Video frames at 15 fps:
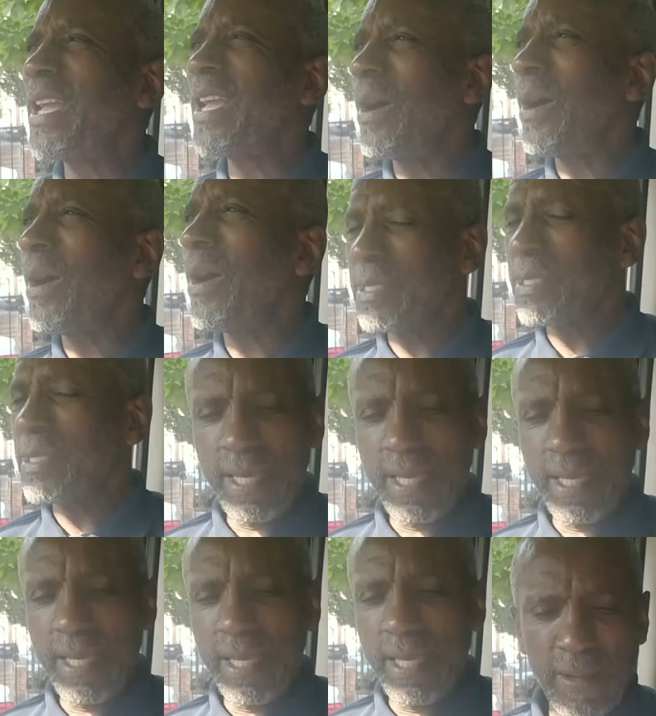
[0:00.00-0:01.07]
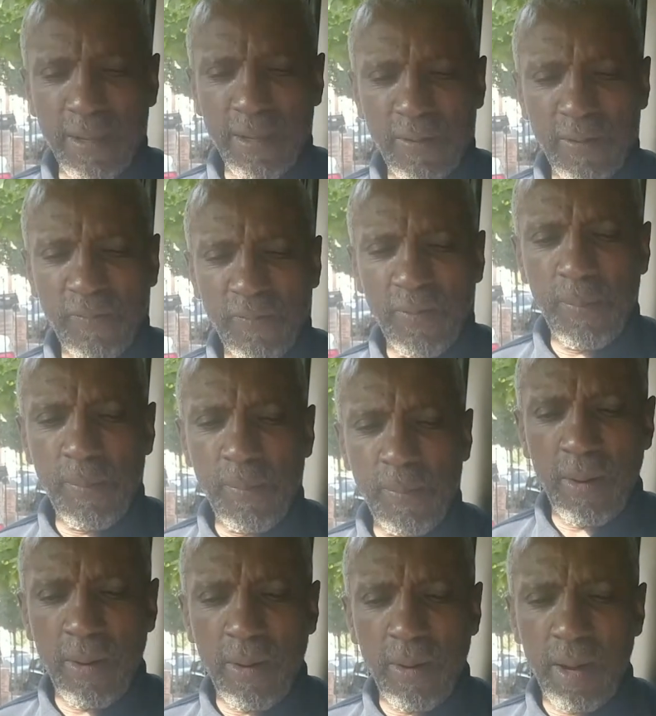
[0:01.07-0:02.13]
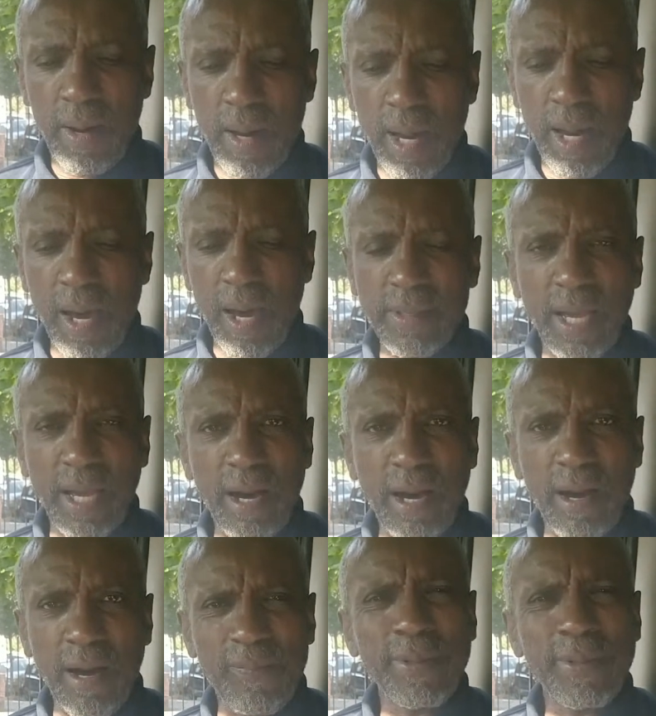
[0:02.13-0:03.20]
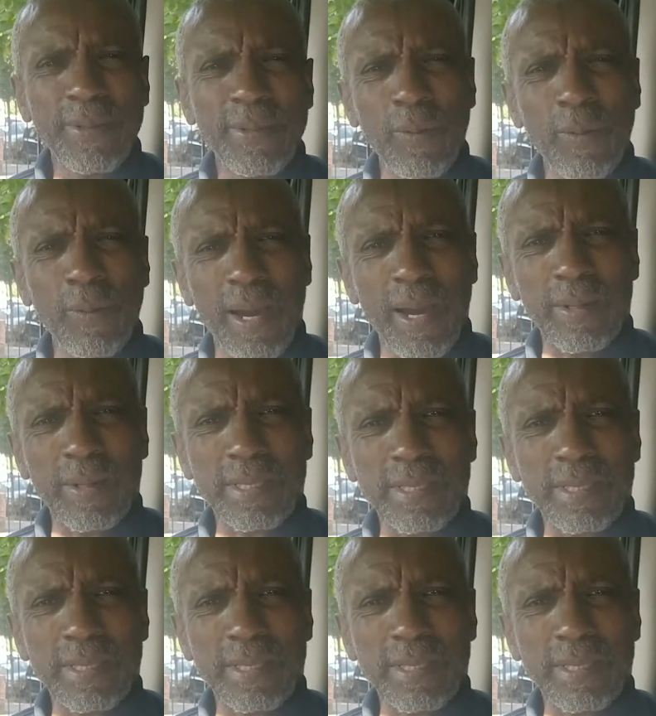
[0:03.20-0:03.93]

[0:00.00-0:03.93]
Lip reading: I was there for about hour and a half, maybe 2 hours.